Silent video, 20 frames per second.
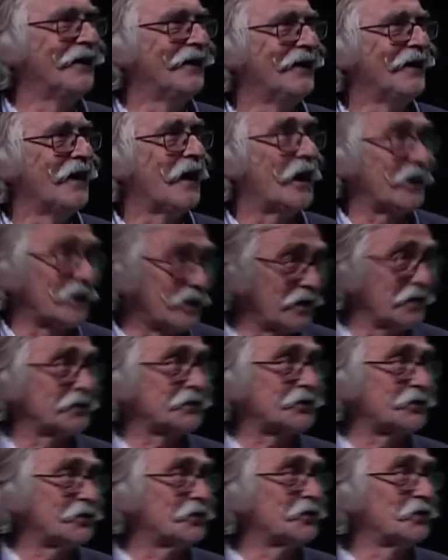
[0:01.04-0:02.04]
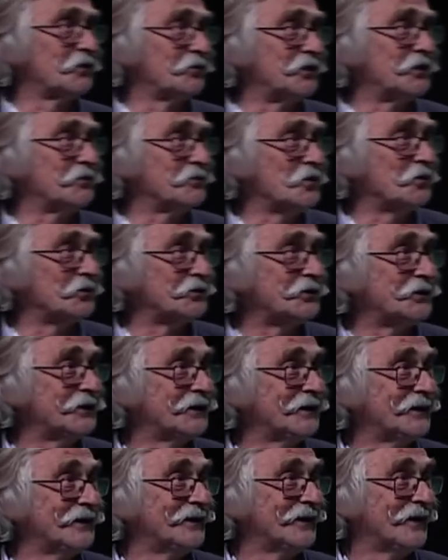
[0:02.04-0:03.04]
I can't go reward,
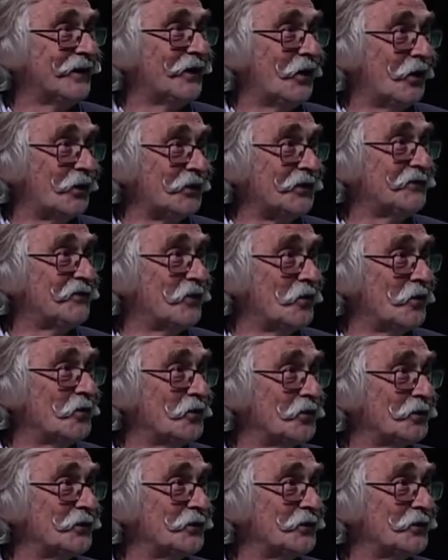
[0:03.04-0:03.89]
only forward.